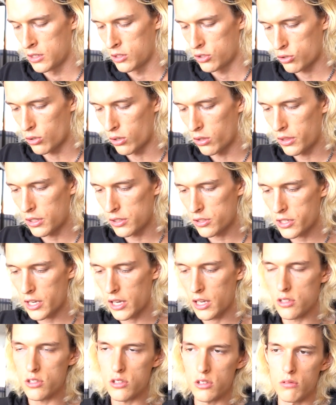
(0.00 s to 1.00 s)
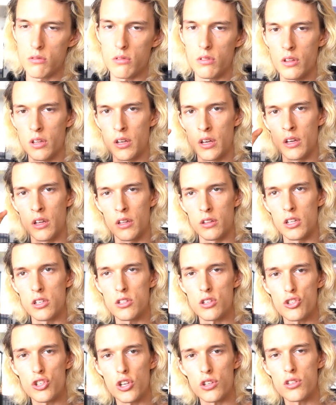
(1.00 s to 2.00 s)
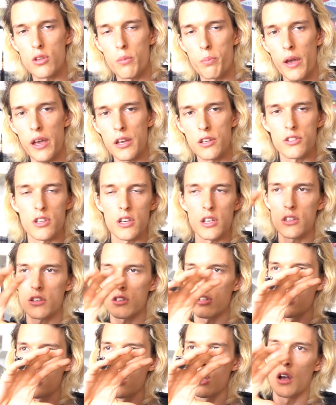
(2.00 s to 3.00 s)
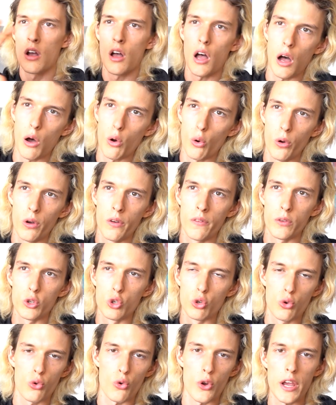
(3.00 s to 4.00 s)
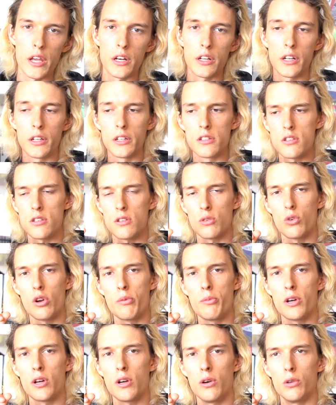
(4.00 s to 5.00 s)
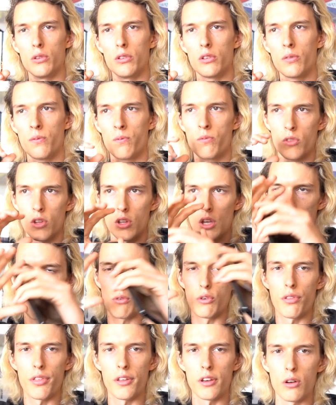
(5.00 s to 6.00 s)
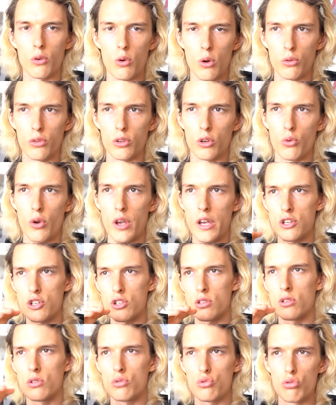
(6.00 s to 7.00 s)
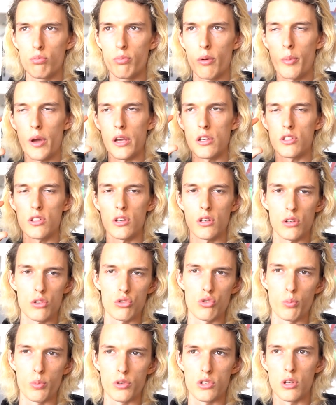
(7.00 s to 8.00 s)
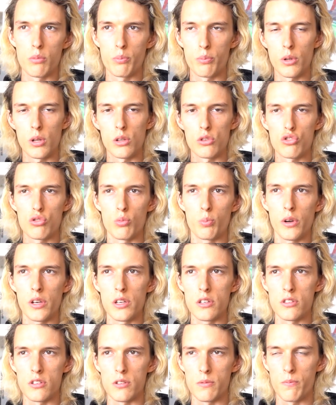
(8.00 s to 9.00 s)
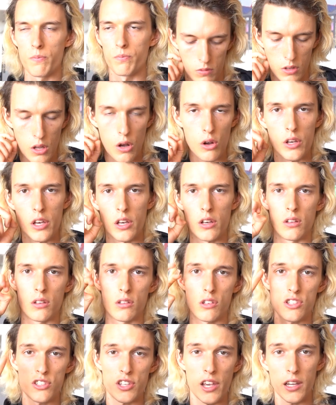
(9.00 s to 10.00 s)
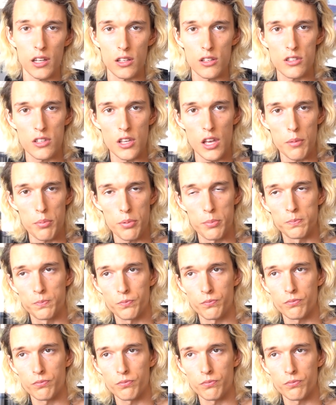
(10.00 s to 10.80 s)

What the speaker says: so in this case, this is just the basics, how you created an Instagram account. Everything around the creation, super basic, super simple, super easy. Okay, second step,